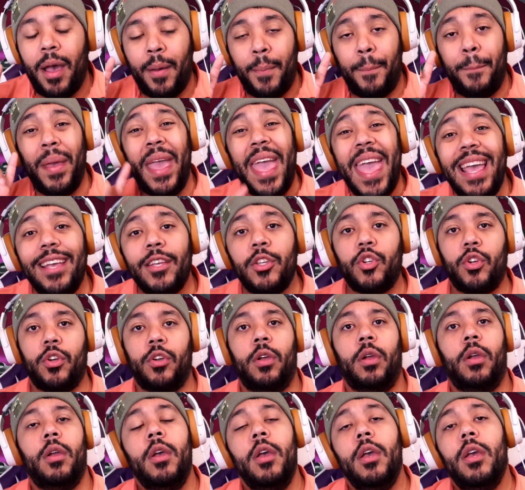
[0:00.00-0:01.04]

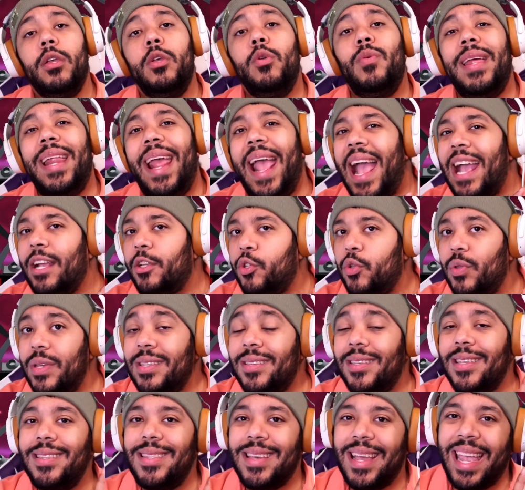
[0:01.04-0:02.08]
picture, you can actually
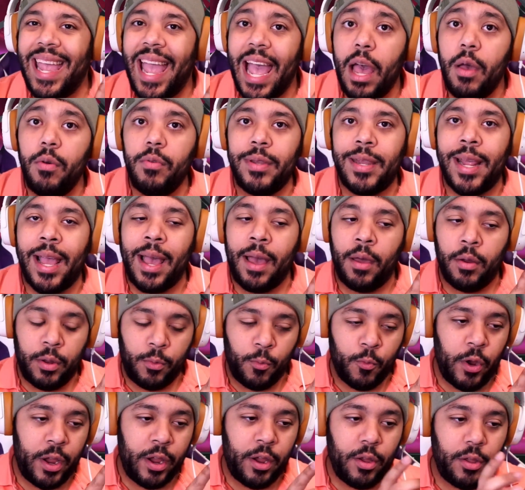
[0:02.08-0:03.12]
see the countdown
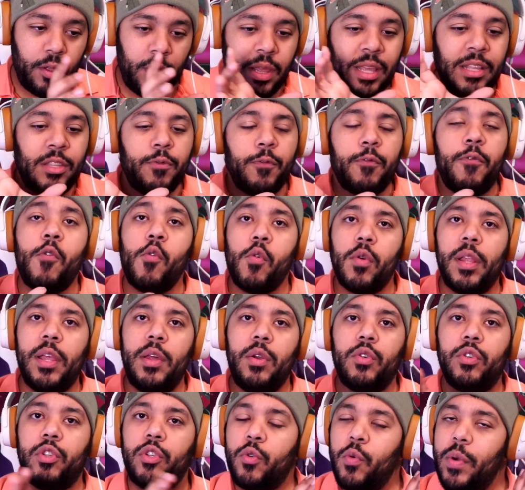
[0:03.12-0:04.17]
where it's 4
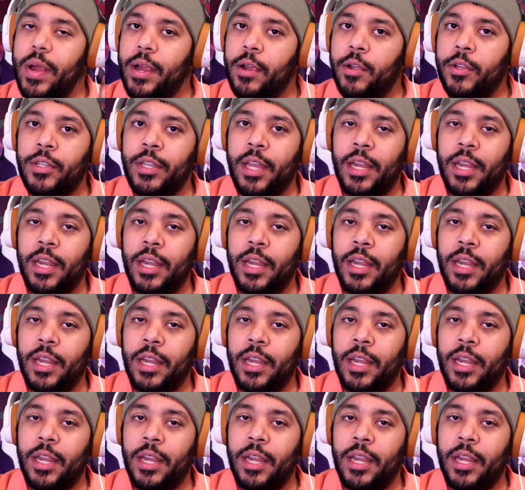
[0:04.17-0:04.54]
little squares,